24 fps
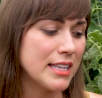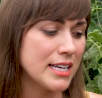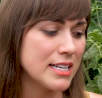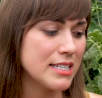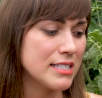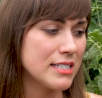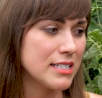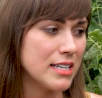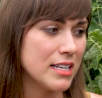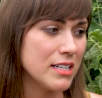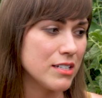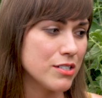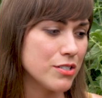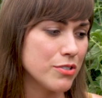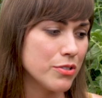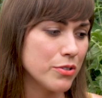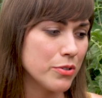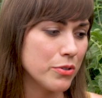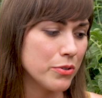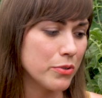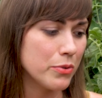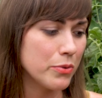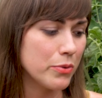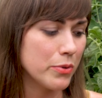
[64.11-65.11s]
this
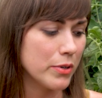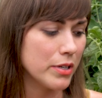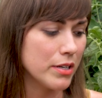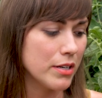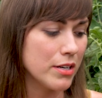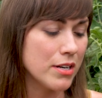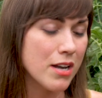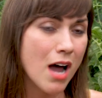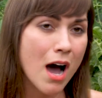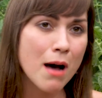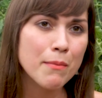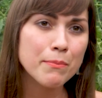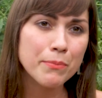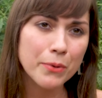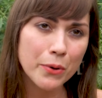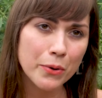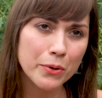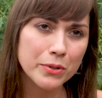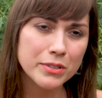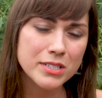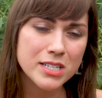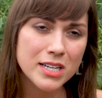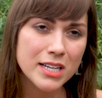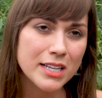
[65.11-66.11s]
to not
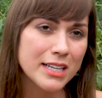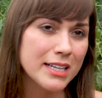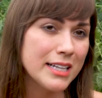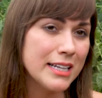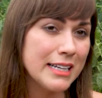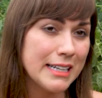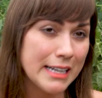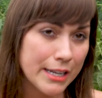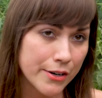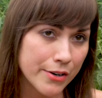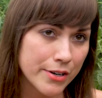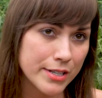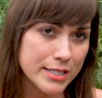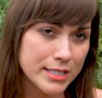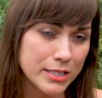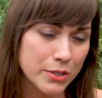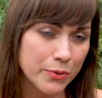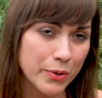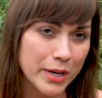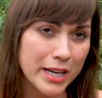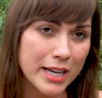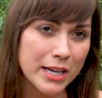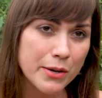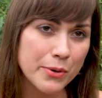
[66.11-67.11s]
bolt near as
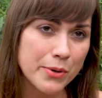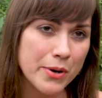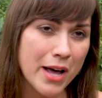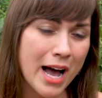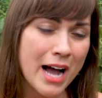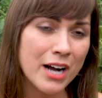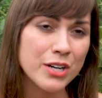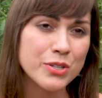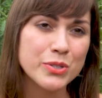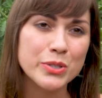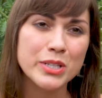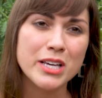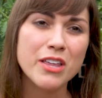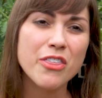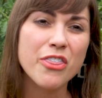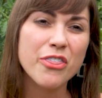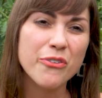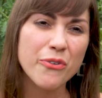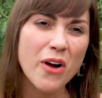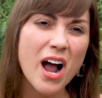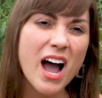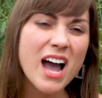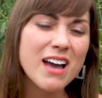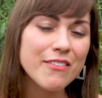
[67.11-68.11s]
quick. It'll actually
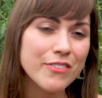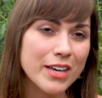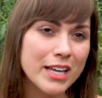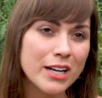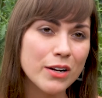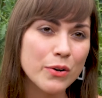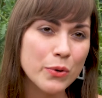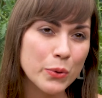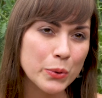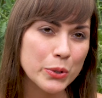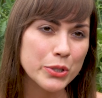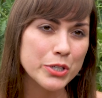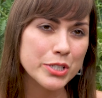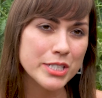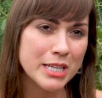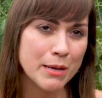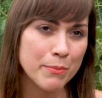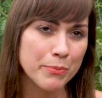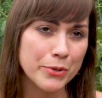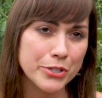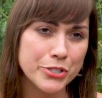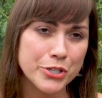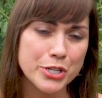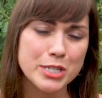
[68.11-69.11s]
thrive in cooler
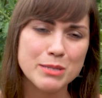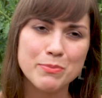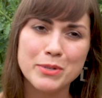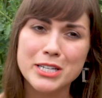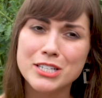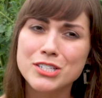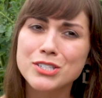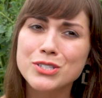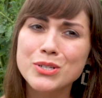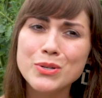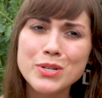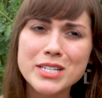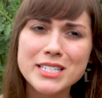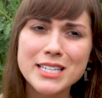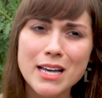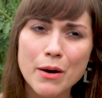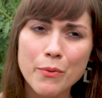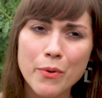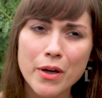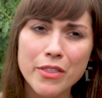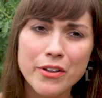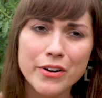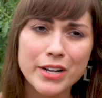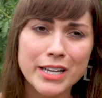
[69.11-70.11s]
temperatures, but as soon as
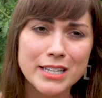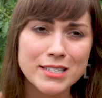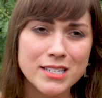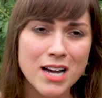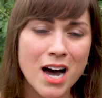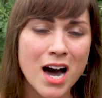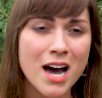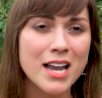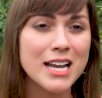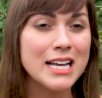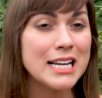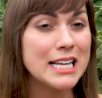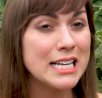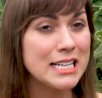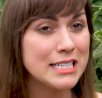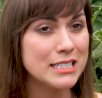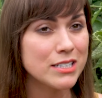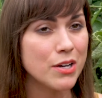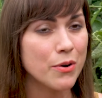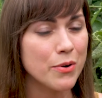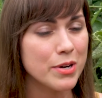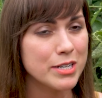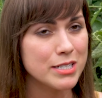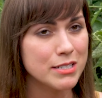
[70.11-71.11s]
that weather gets hot, it
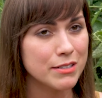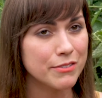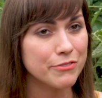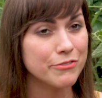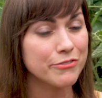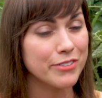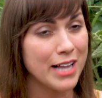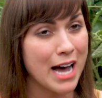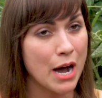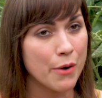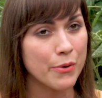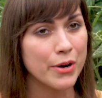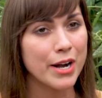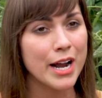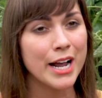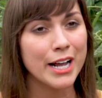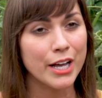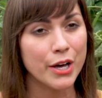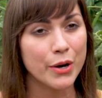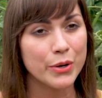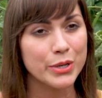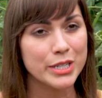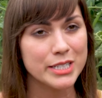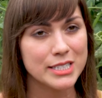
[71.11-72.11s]
is going to flower
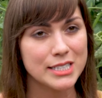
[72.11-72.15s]
and go to